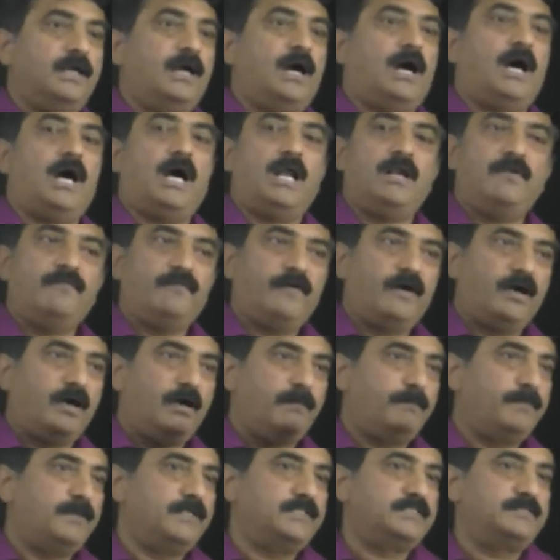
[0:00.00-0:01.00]

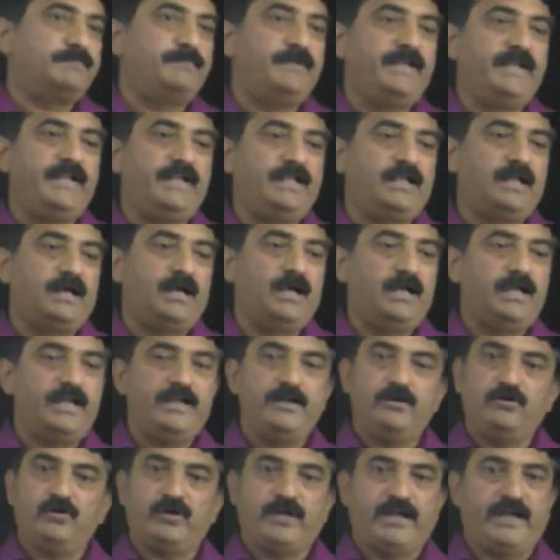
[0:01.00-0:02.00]
Alpha plus beta
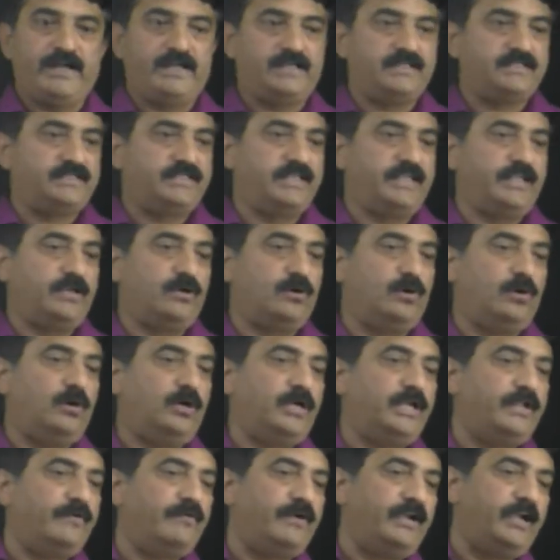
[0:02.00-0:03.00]
into ket 0
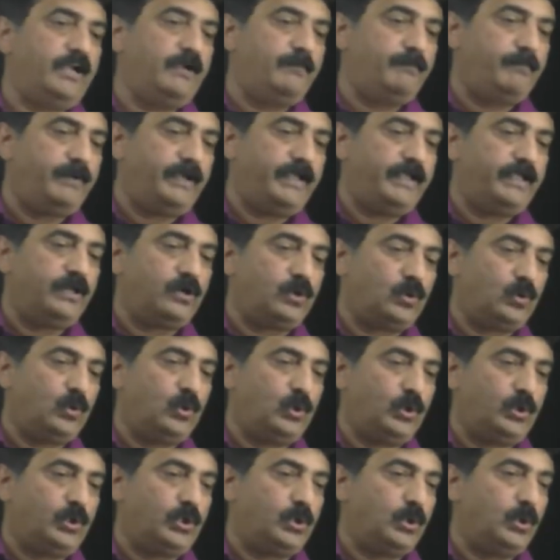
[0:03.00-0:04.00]
divided by
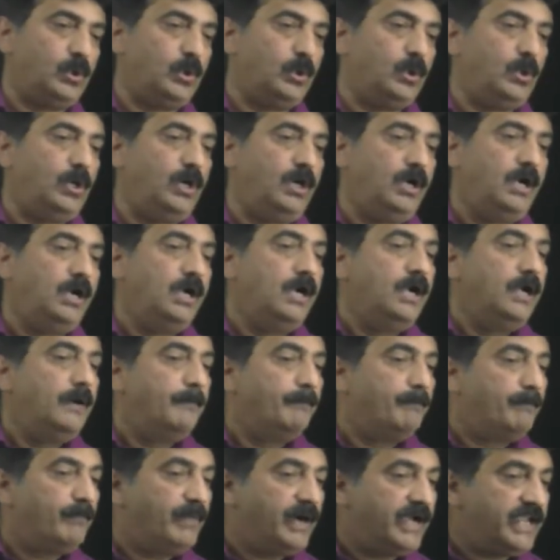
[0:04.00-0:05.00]
root 2
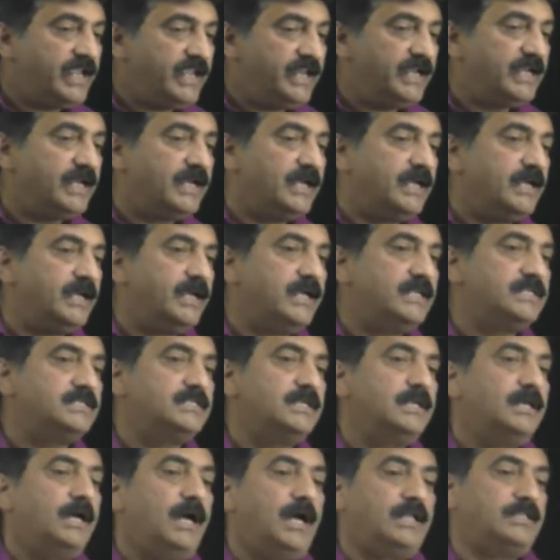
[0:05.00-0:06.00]
minus
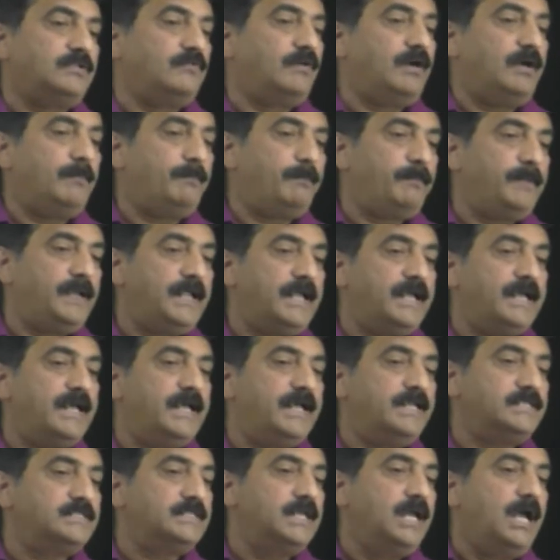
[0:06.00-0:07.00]
athwa
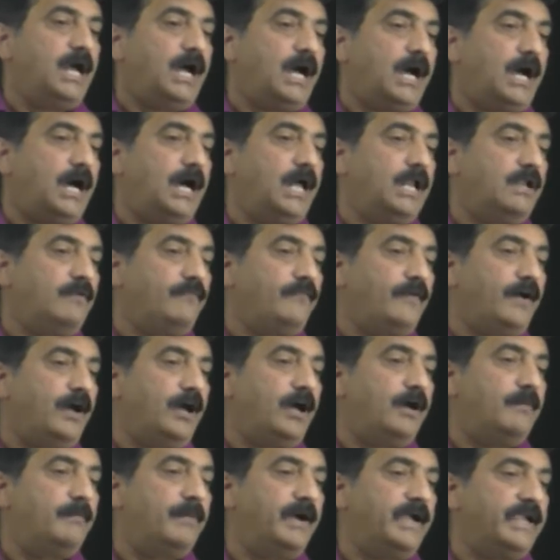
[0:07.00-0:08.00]
plus
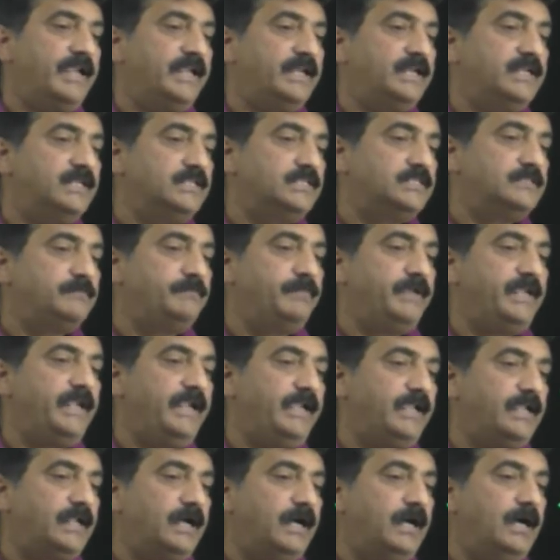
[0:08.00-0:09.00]
alpha minus
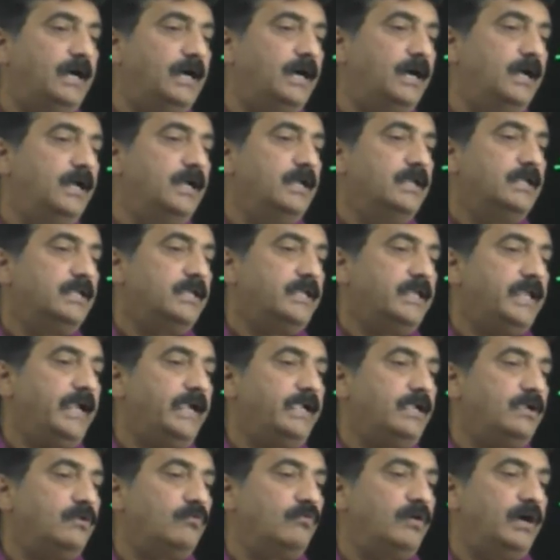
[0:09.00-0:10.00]
beta
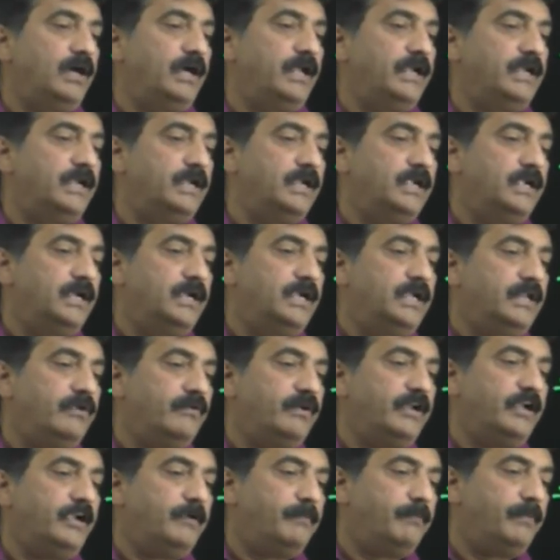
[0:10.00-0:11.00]
ket 1
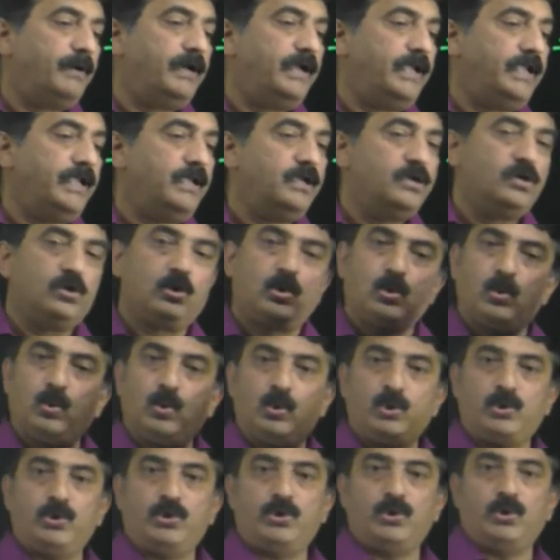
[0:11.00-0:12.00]
divided by
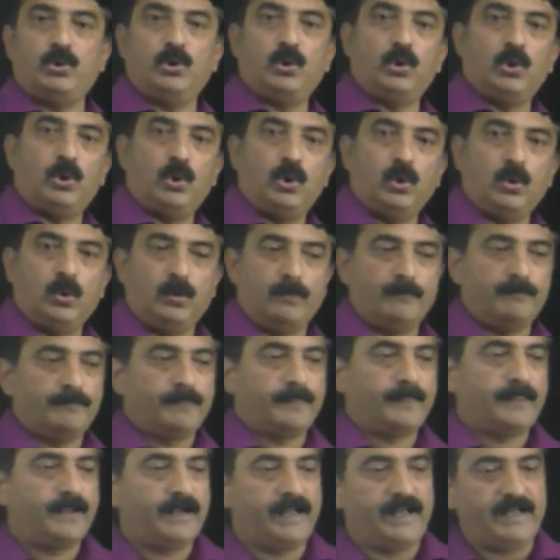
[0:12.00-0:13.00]
root
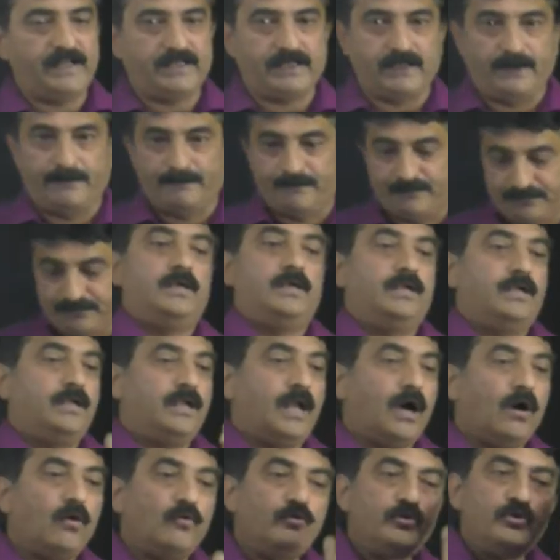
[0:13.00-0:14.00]
2, right?
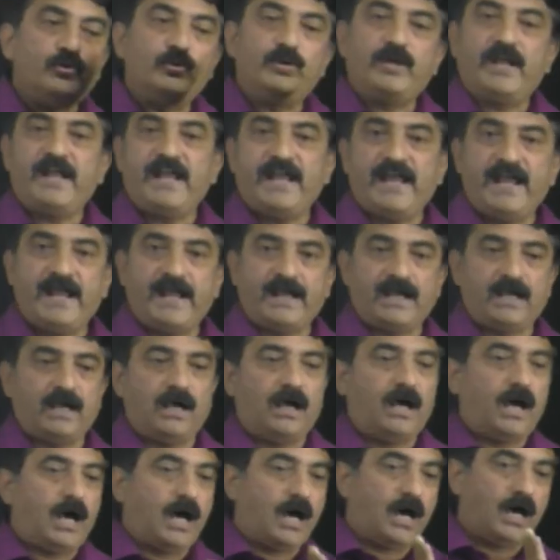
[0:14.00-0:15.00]
Now you take
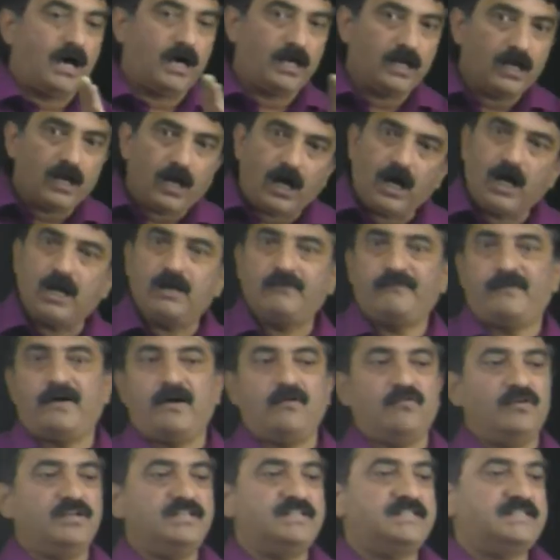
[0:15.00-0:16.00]
all
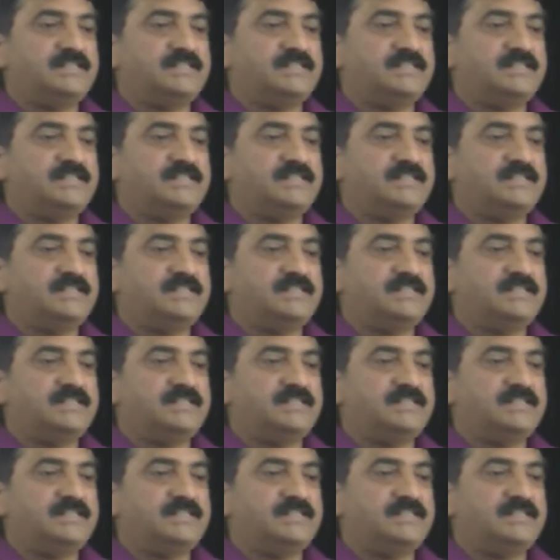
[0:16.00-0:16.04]
alpha one